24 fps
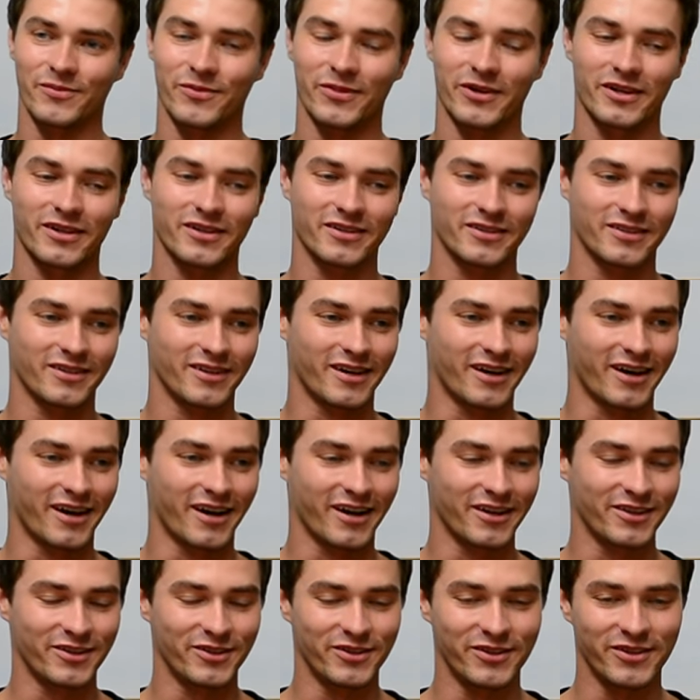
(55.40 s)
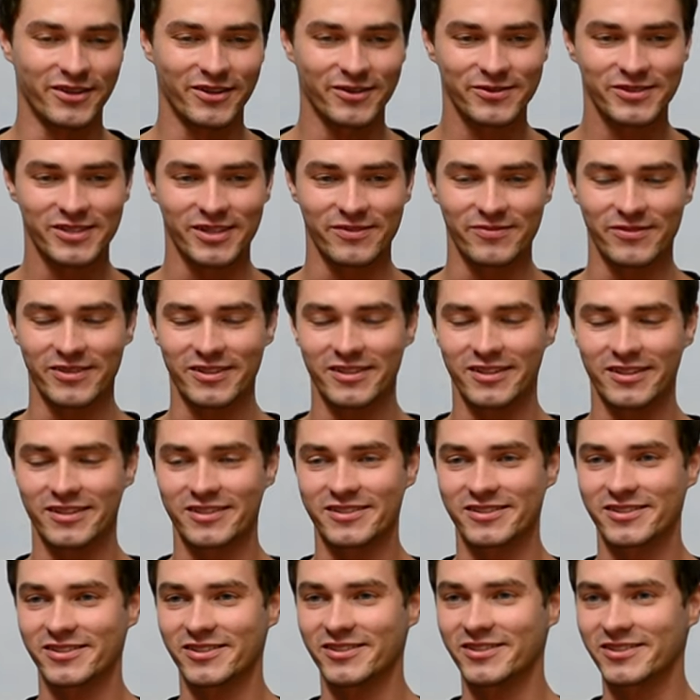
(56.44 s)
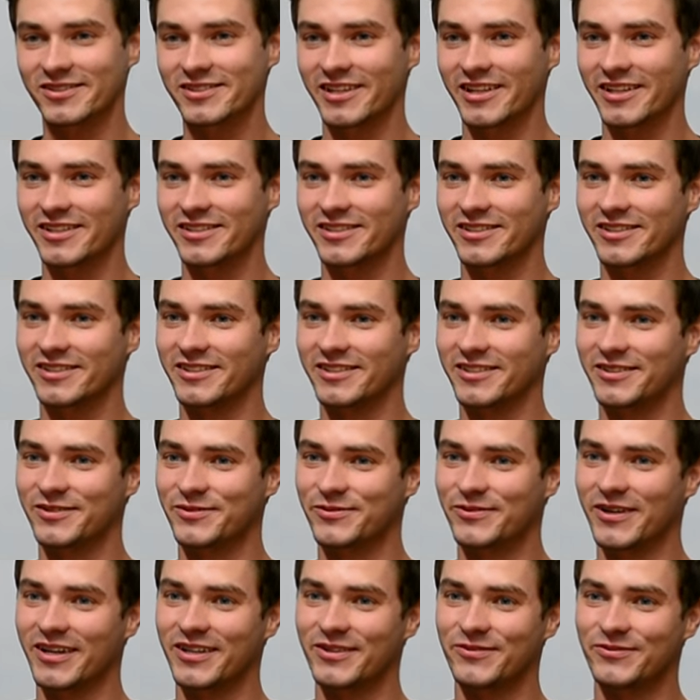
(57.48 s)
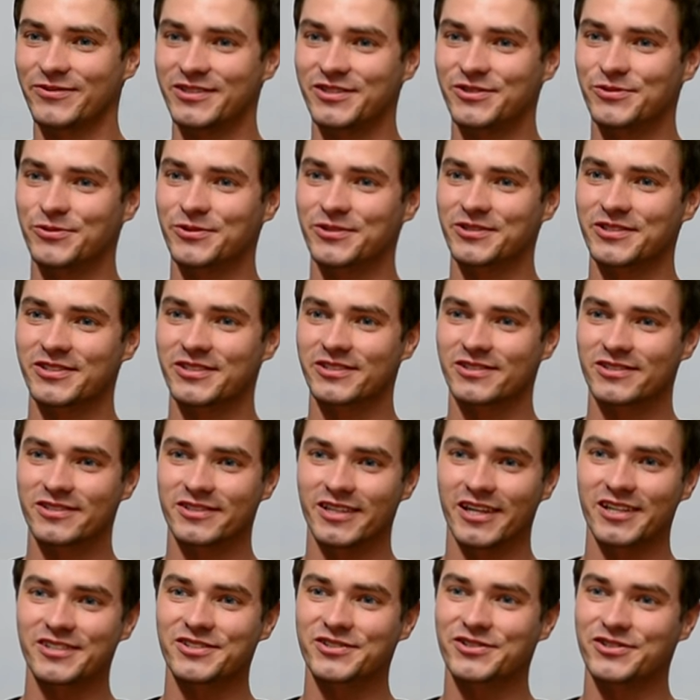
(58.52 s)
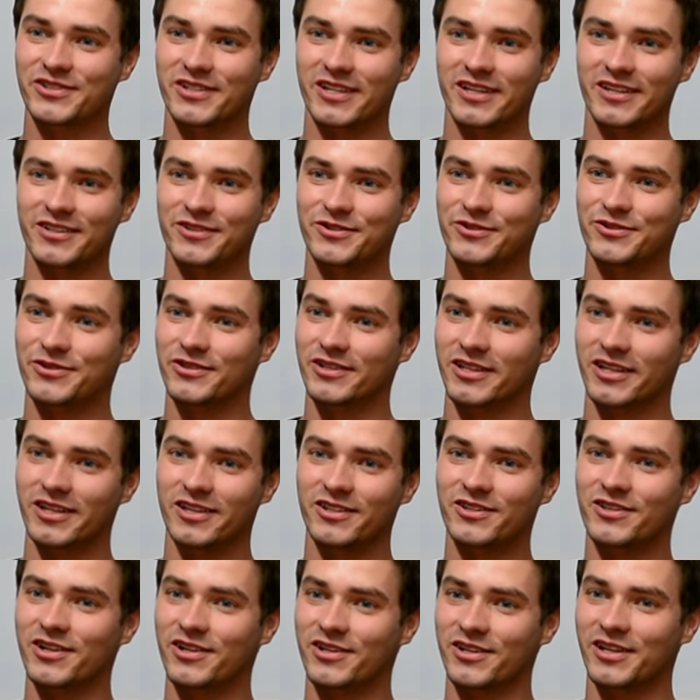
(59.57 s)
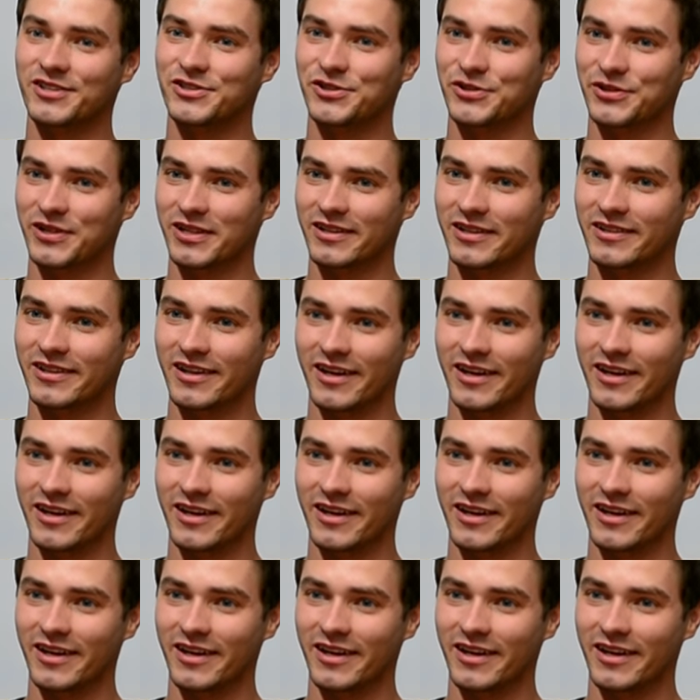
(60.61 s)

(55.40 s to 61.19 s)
But I know some Indian songs, actually the one which was yesterday during International